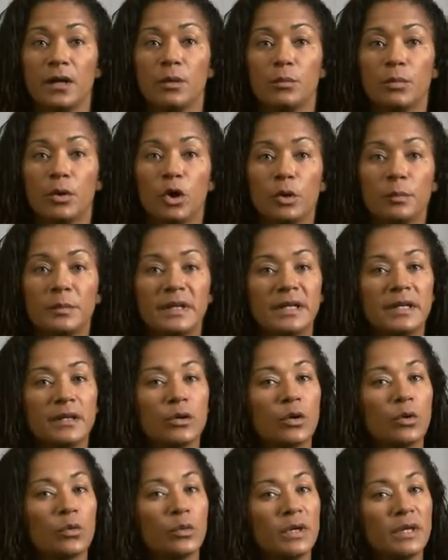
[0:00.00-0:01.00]
Permanent
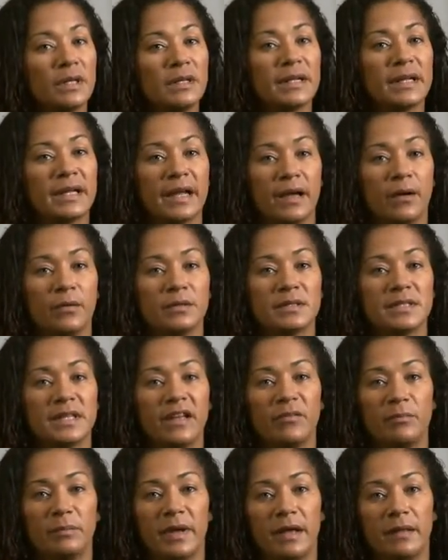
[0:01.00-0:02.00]
or real accounts
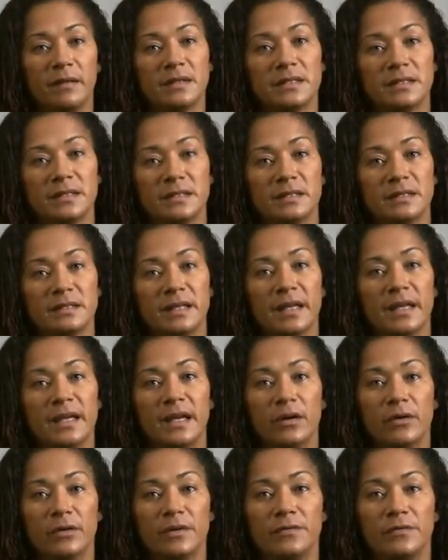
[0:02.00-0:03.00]
have balances that
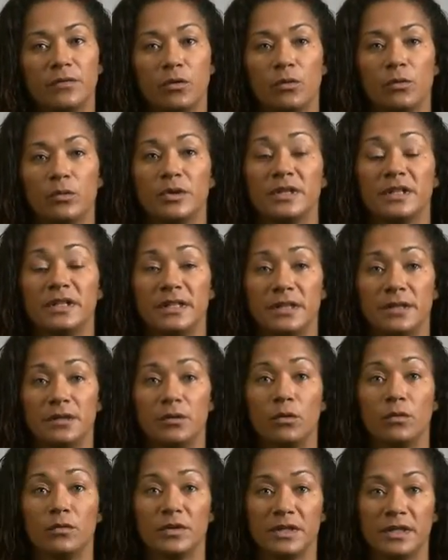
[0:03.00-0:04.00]
carry forward year
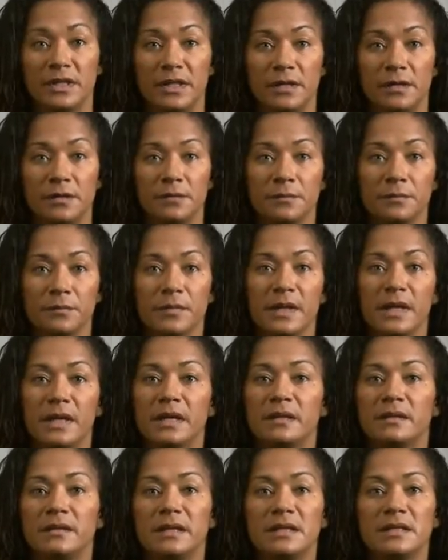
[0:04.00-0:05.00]
over year.
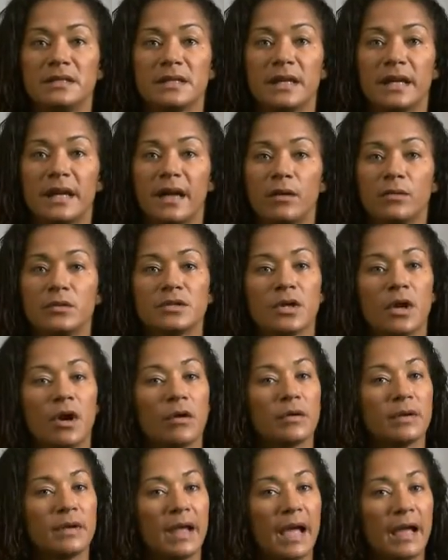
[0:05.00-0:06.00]
These accounts
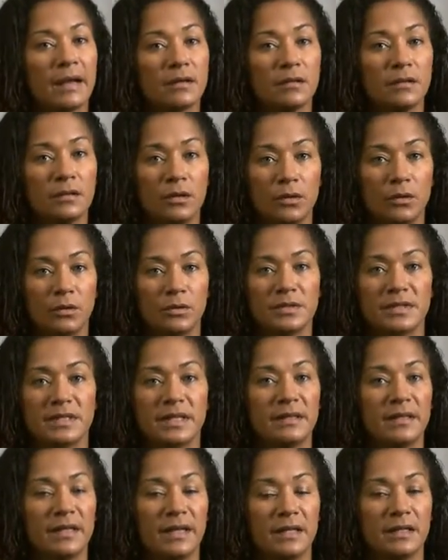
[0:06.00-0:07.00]
are not closed
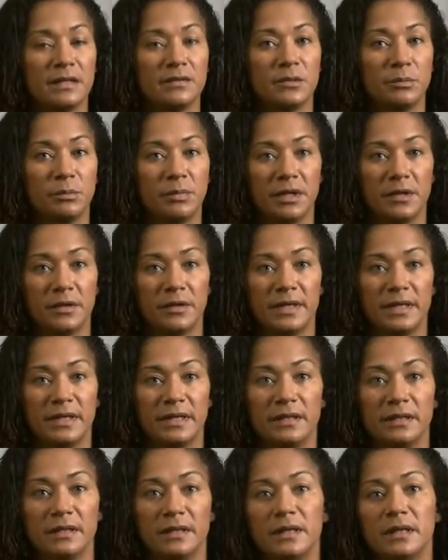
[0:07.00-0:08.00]
at the end of the period.
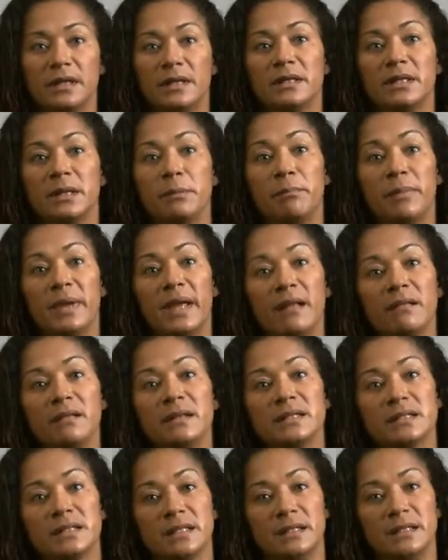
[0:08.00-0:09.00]
The
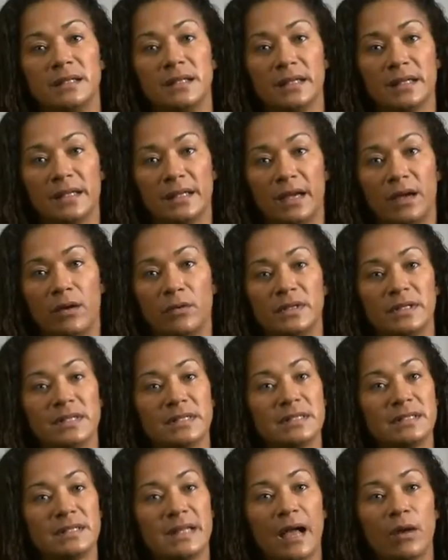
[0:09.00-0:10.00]
balance in the account
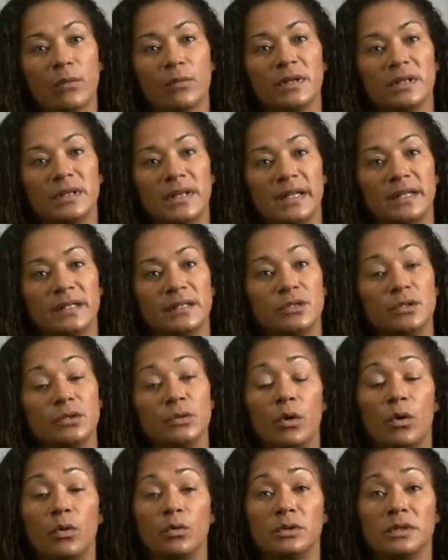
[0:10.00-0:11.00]
is not related
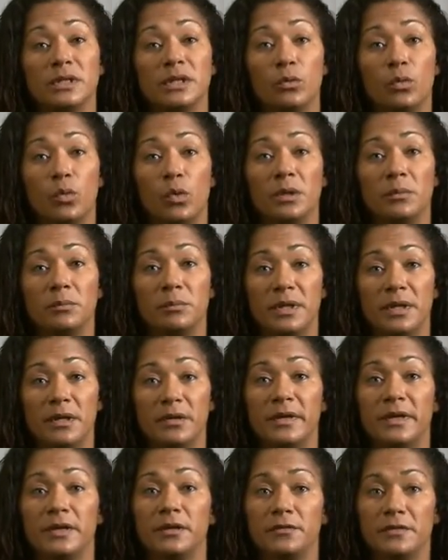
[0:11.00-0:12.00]
to only one
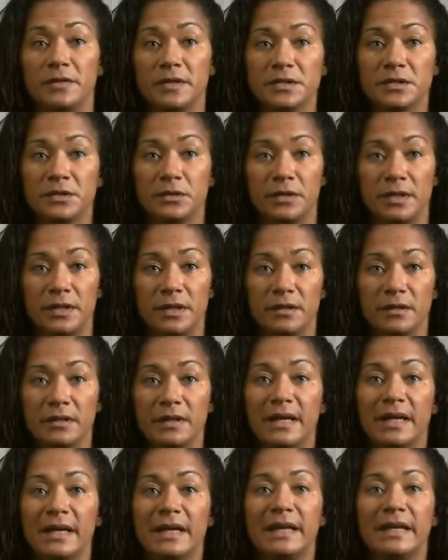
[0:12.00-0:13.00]
period or fiscal year.
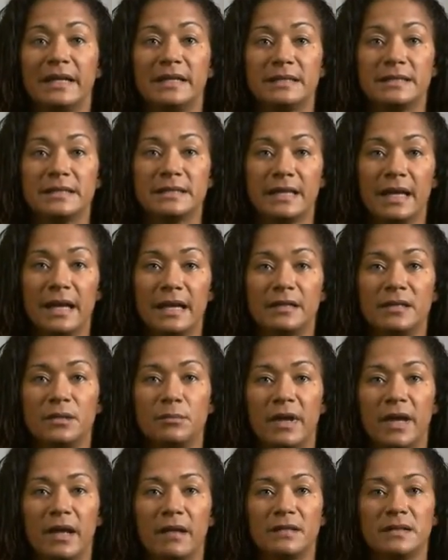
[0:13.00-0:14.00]
Instead, the
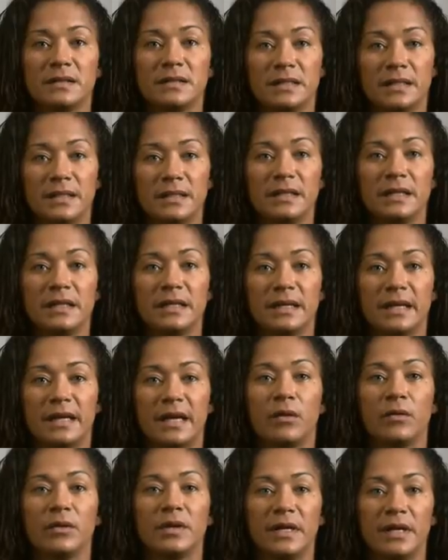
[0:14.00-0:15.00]
balance in the
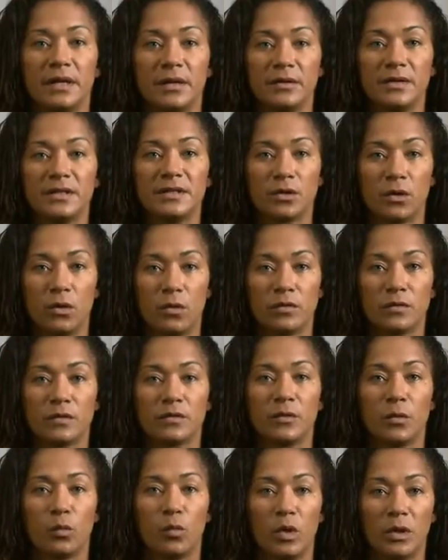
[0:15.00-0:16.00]
account carries over
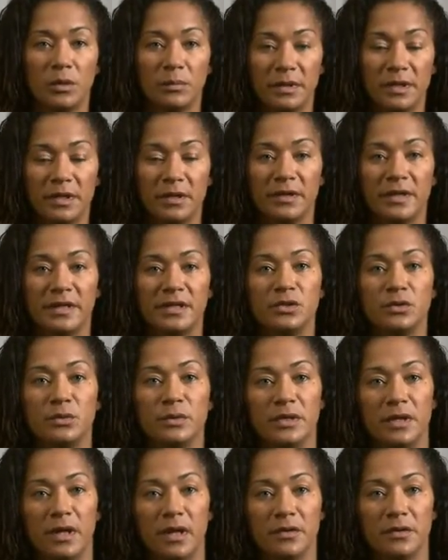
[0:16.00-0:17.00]
from one period to
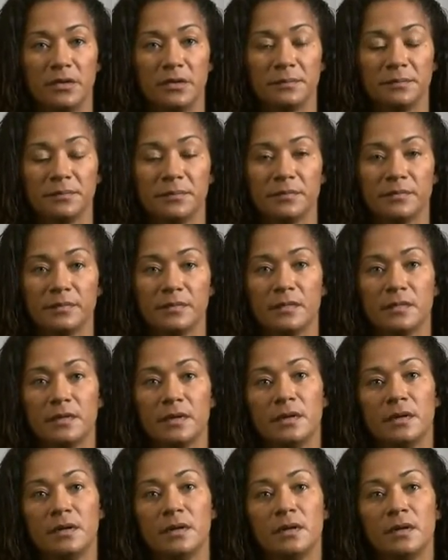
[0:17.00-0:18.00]
another.
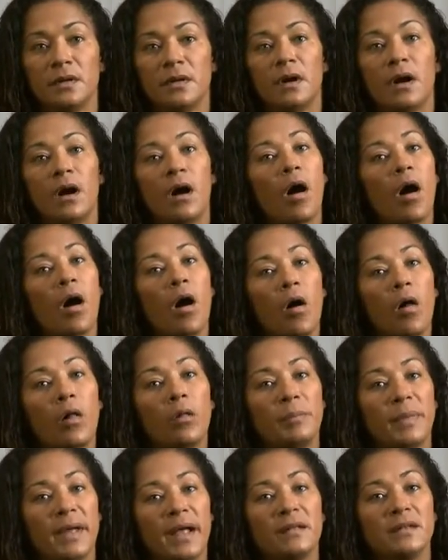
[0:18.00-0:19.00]

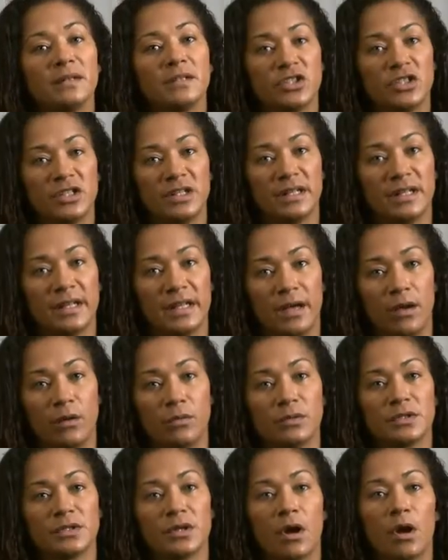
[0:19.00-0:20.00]
All balance sheet
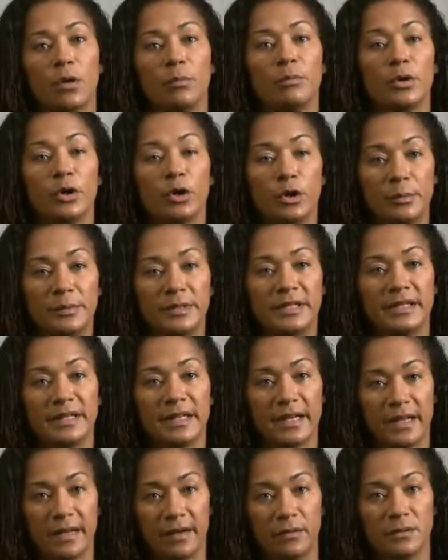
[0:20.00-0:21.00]
accounts are permanent
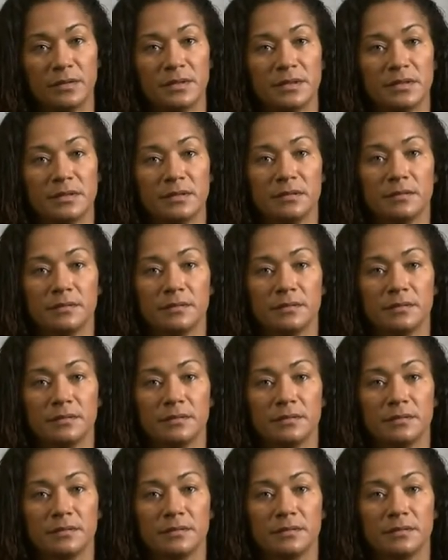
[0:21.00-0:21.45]
accounts.